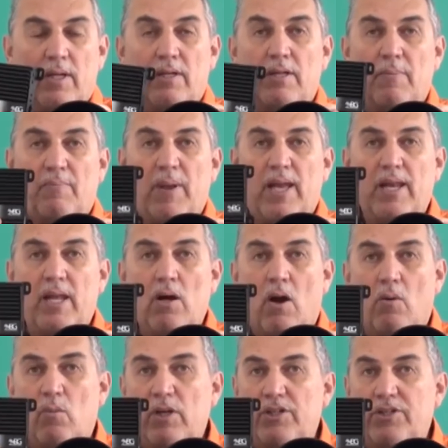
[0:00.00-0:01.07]
Depending
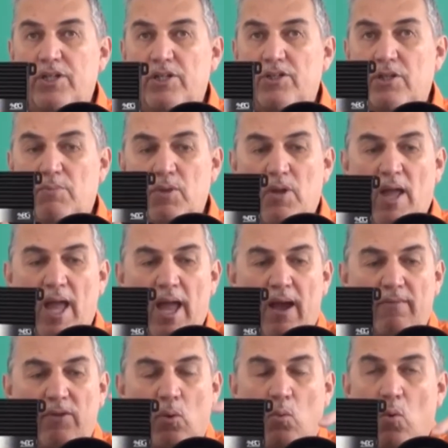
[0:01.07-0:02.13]
on which system you
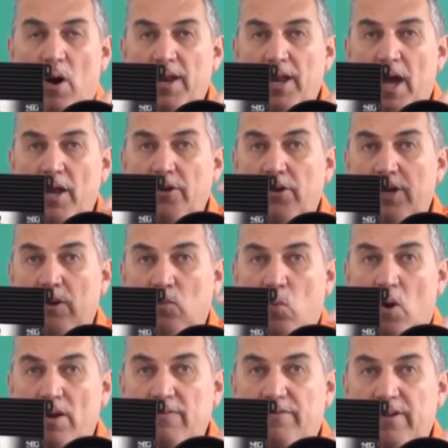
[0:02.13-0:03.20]
have, the 100 and
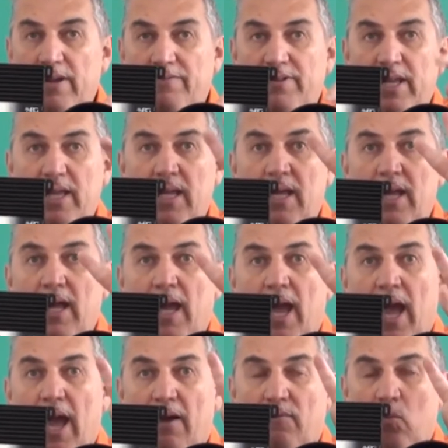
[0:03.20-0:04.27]
150
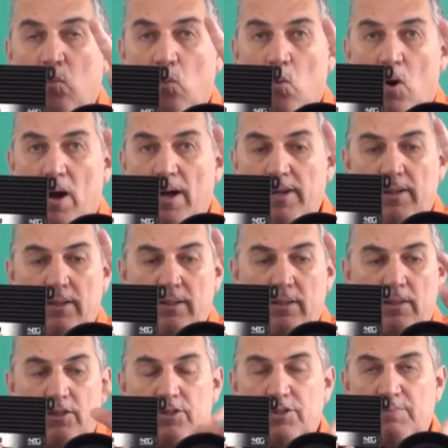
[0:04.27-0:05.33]
have one
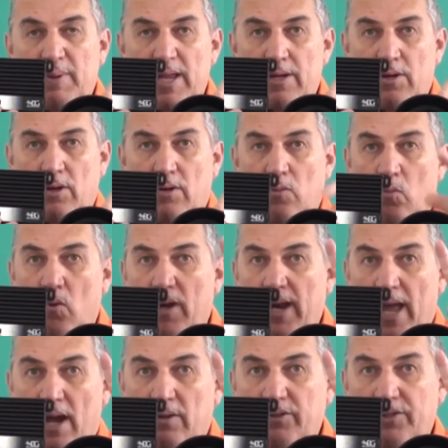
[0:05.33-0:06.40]
speaker, one
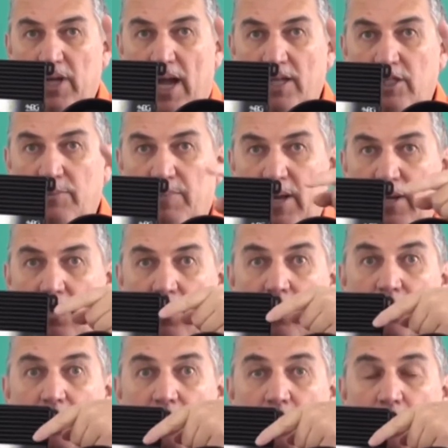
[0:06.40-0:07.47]
outside speaker.
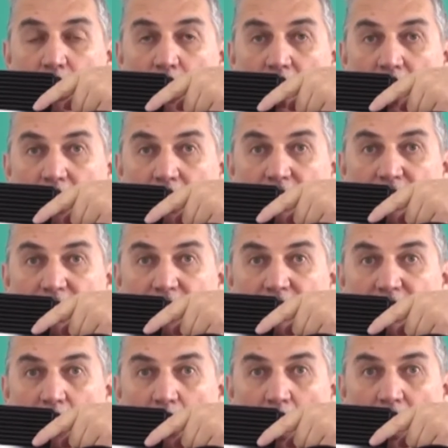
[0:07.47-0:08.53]
The
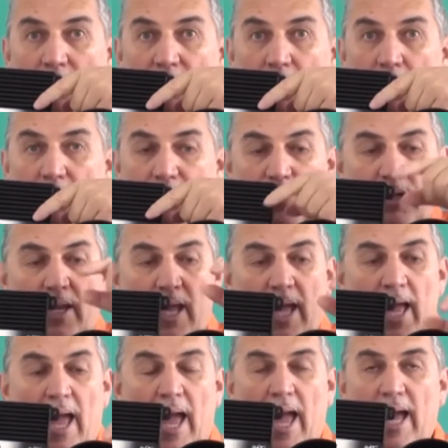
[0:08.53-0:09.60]
250 watt version
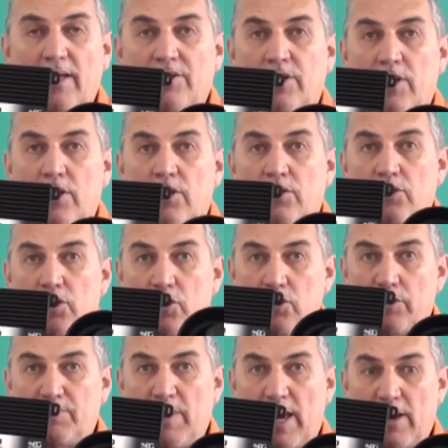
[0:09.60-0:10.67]
has two
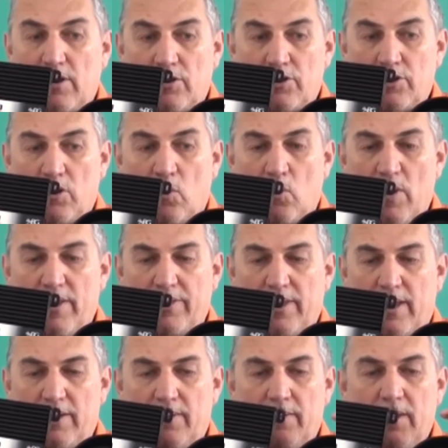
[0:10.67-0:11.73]
speakers with it.